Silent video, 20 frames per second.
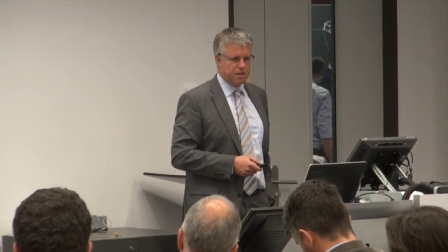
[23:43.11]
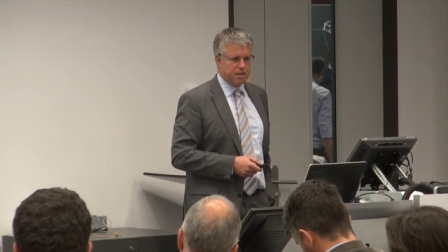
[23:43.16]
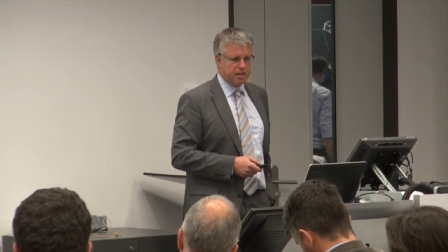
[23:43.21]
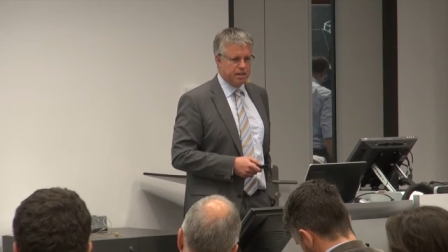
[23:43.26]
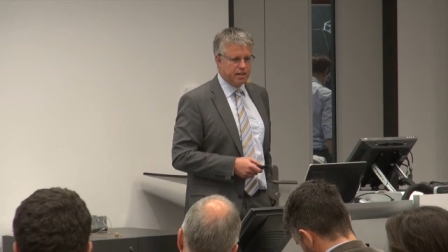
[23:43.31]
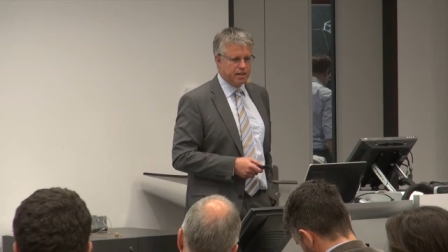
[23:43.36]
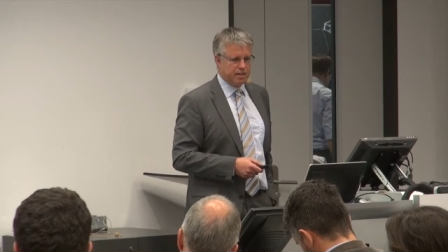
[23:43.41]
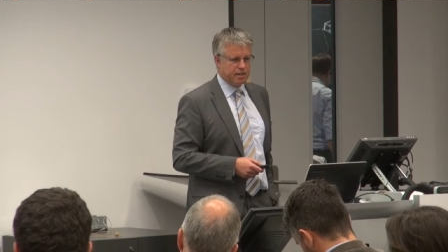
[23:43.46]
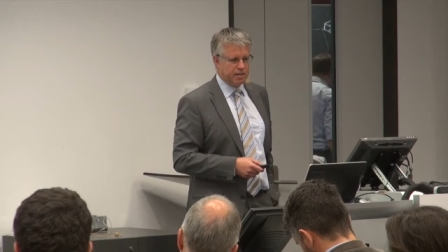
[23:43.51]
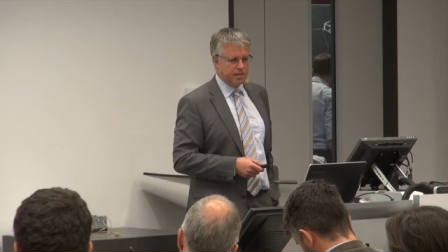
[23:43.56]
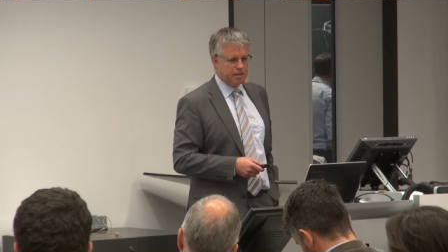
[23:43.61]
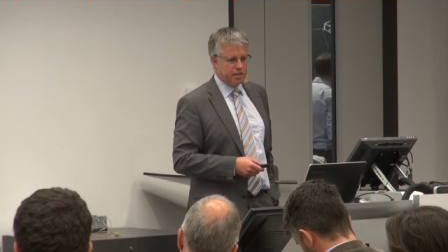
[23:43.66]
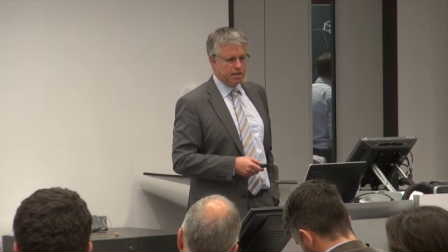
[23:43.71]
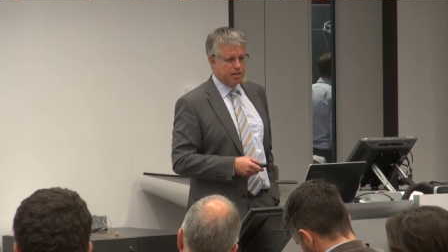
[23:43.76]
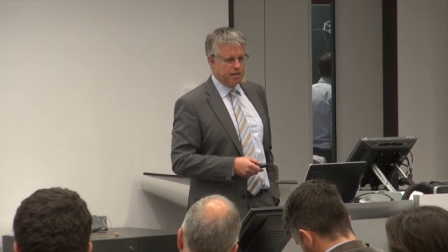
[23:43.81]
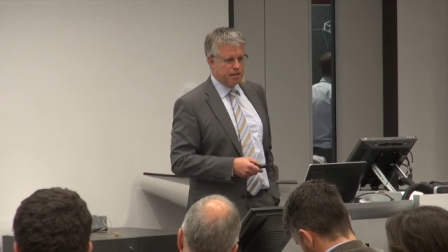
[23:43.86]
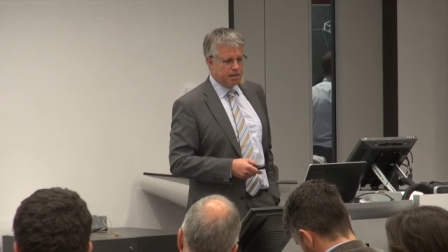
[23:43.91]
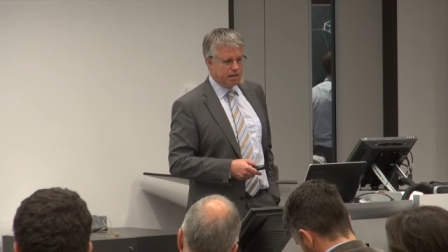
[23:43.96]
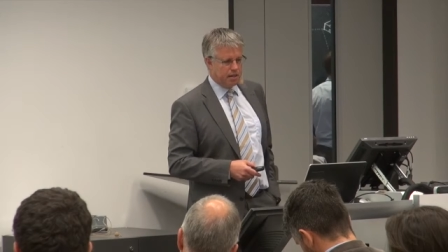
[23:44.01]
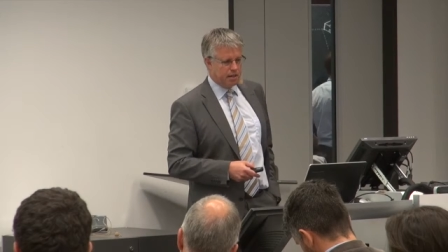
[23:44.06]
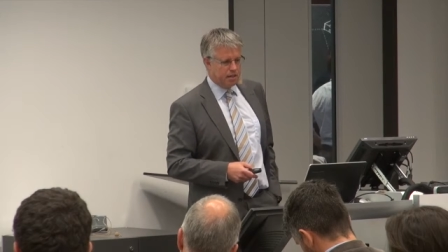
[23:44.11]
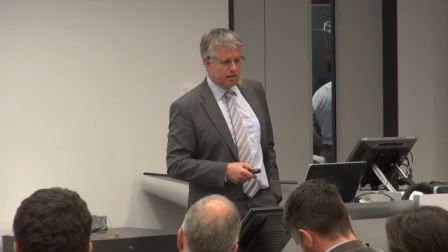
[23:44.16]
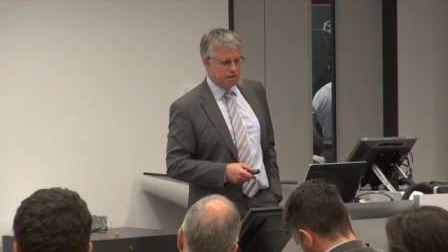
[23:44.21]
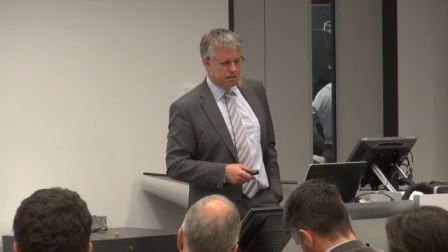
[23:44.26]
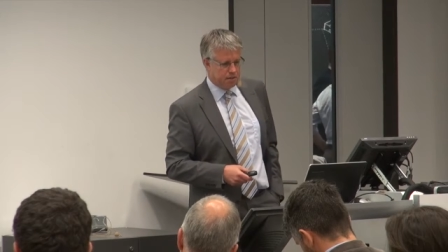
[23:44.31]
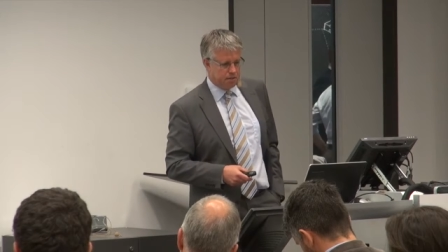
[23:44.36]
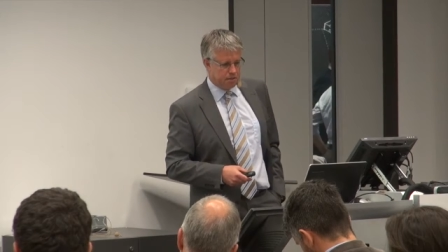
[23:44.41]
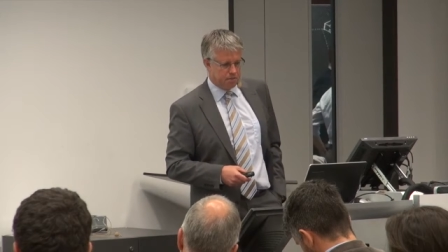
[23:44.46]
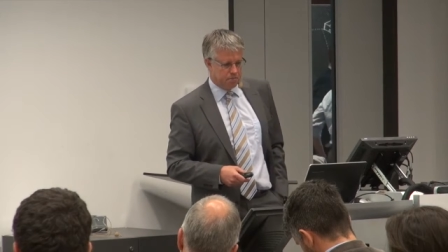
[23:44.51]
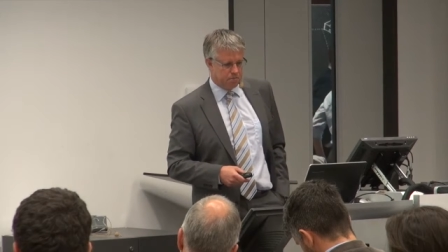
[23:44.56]
by
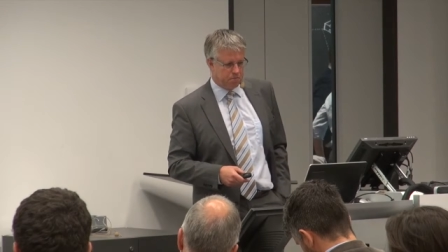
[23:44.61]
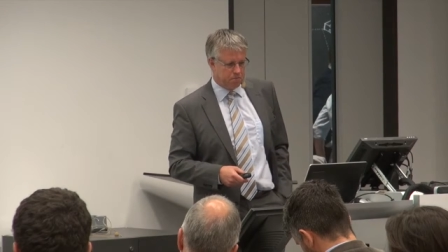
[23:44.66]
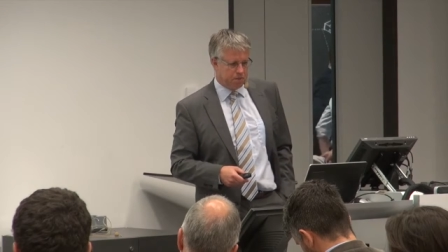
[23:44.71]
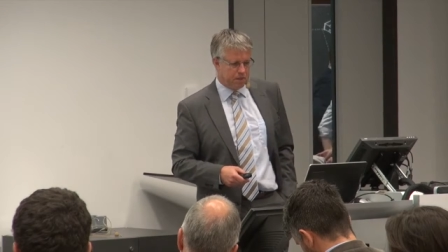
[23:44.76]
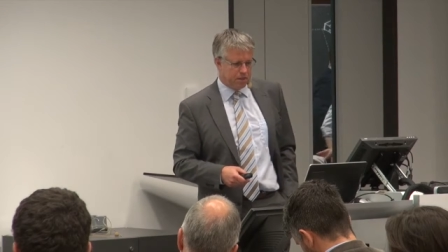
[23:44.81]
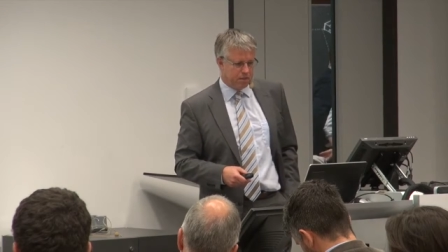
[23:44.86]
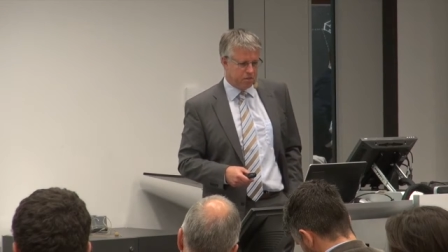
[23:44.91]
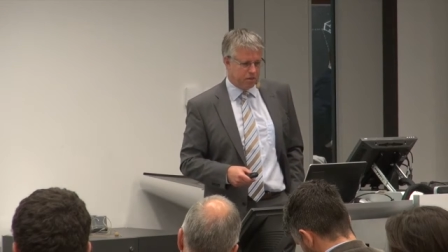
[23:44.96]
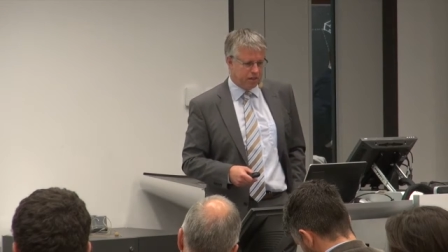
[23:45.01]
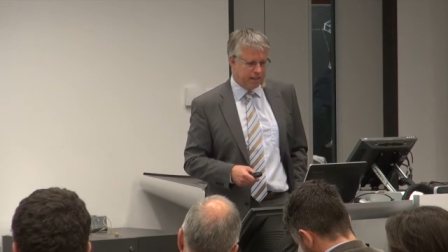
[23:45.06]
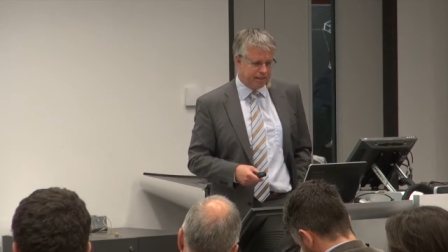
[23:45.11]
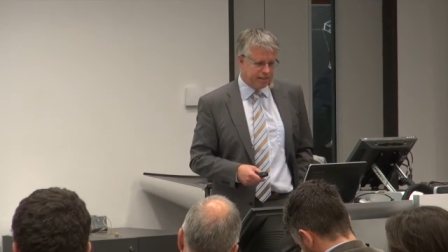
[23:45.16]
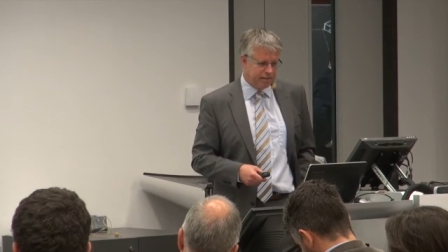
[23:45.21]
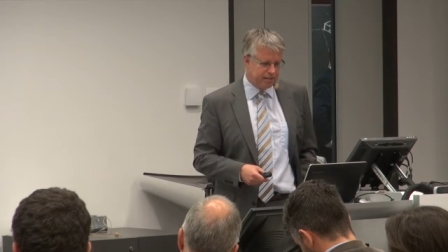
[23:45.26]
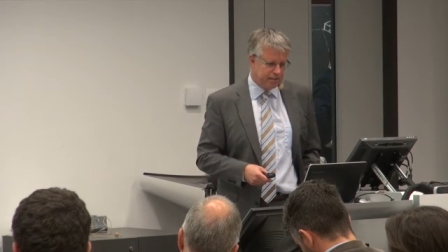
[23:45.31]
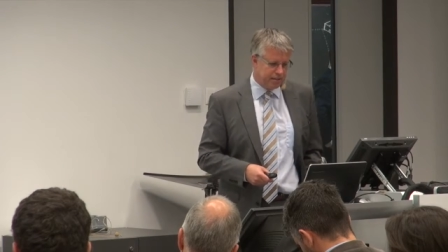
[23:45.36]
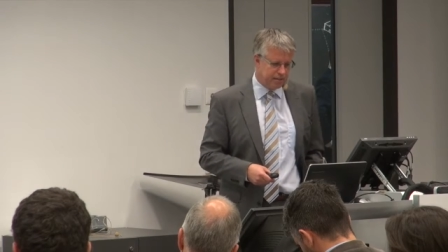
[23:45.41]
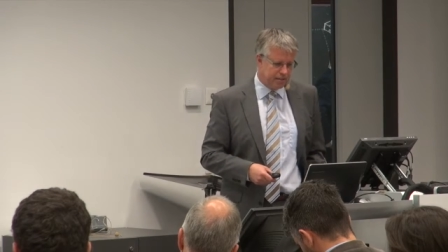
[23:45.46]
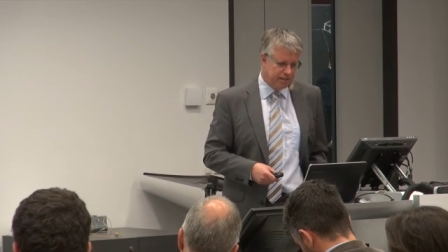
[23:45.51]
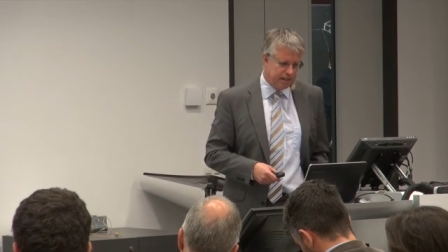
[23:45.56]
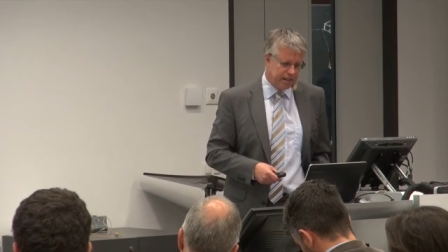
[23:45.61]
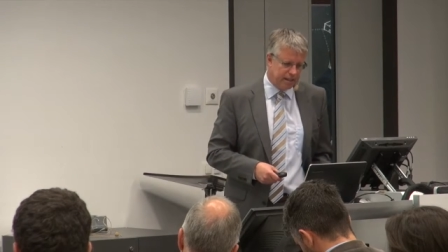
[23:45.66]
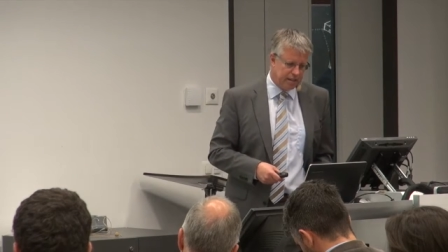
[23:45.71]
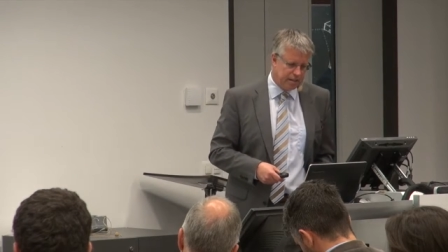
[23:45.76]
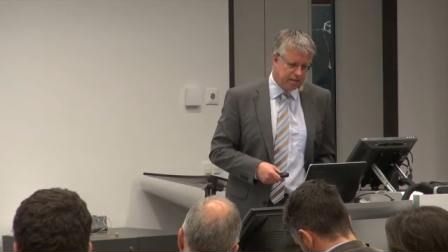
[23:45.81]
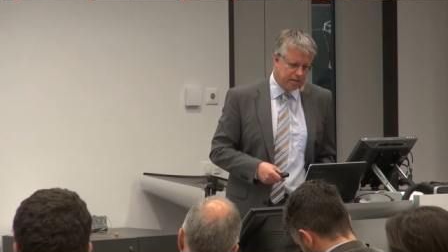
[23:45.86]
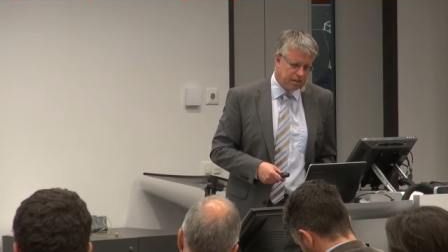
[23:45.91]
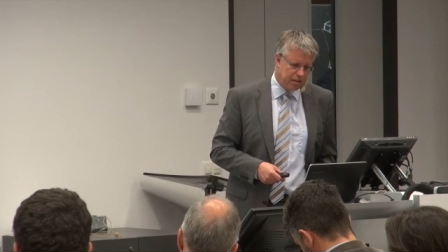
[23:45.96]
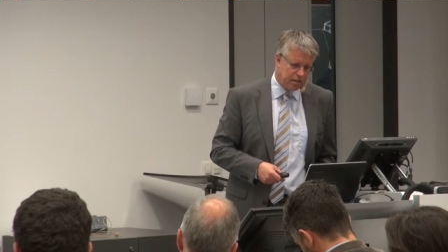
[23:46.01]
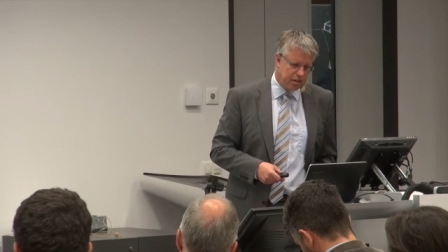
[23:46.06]
collecting the
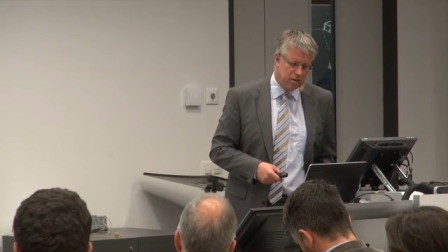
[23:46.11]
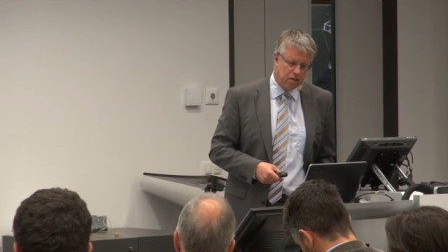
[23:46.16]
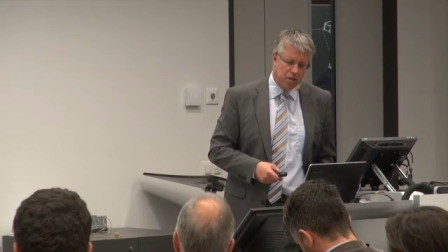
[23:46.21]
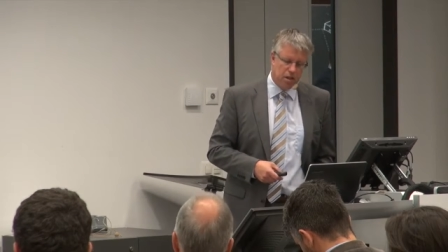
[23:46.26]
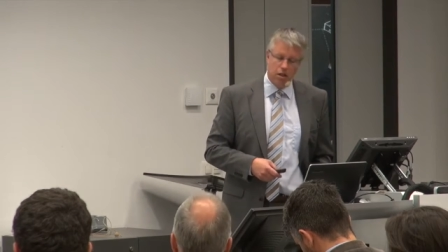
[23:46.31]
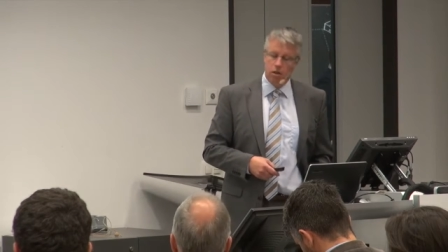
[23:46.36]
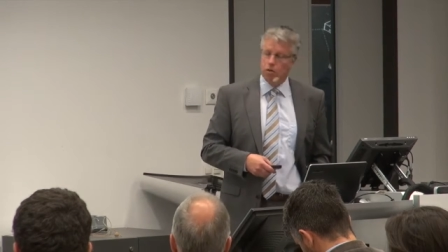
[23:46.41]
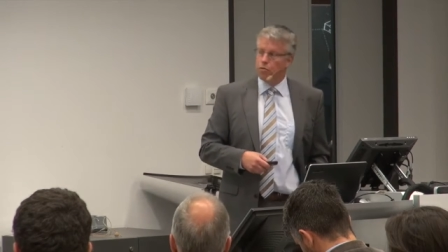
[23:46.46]
data